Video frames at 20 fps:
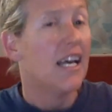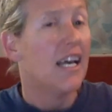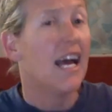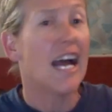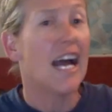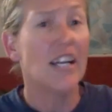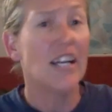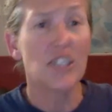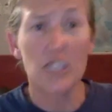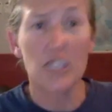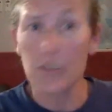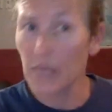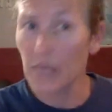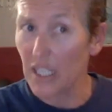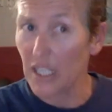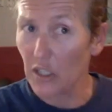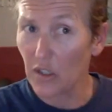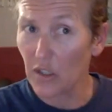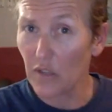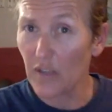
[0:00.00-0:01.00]
Actually
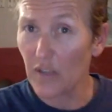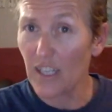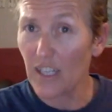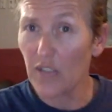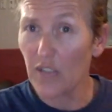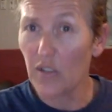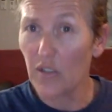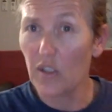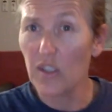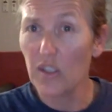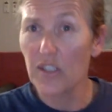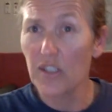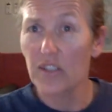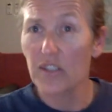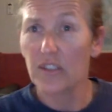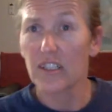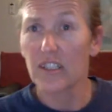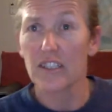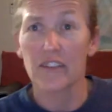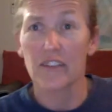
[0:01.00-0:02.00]
being on the record,
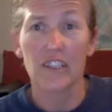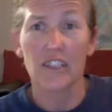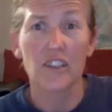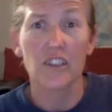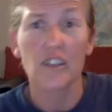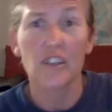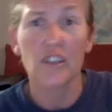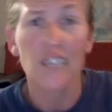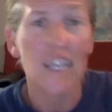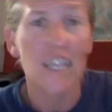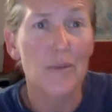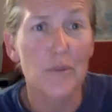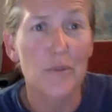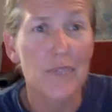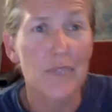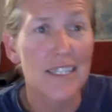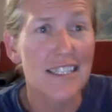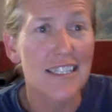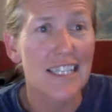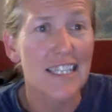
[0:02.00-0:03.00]
so I only got a couple of
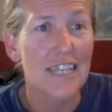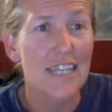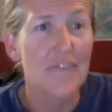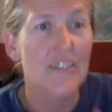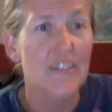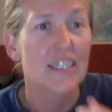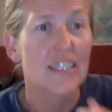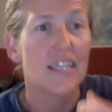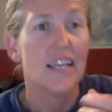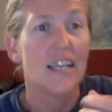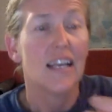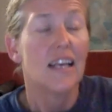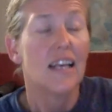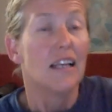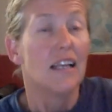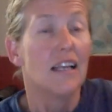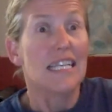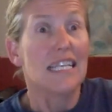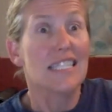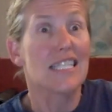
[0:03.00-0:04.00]
minutes left.
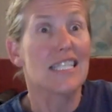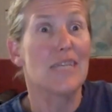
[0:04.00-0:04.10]
Less than a